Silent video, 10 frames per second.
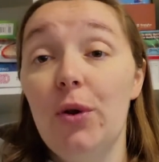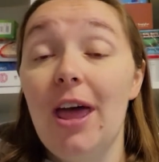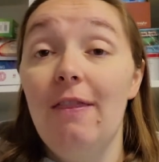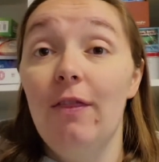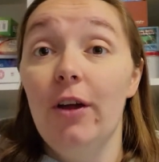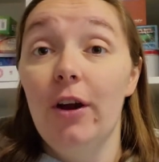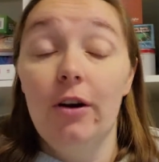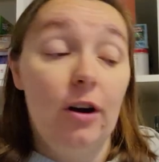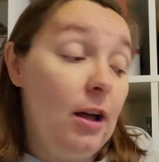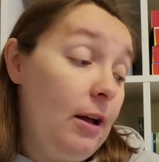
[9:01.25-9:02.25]
and
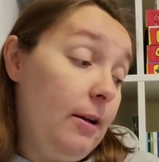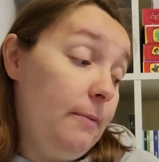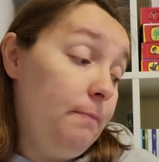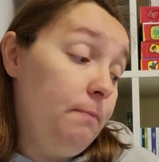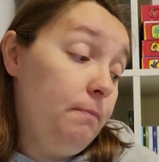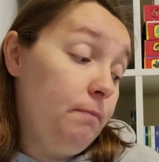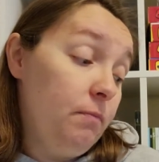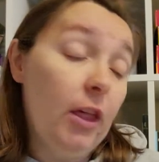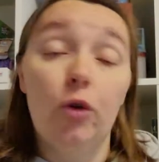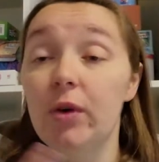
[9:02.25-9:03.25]
their
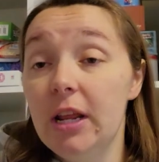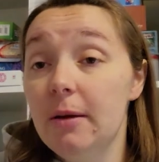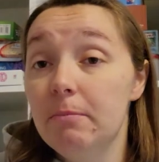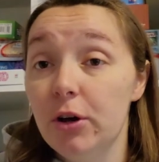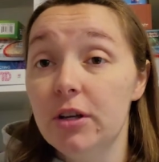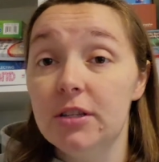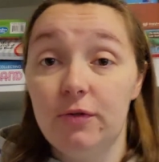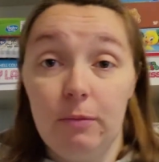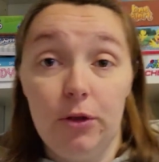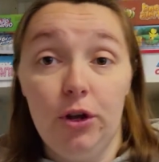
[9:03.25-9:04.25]
like reading books
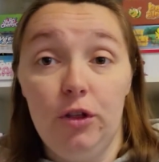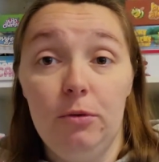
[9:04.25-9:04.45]
from the Good and the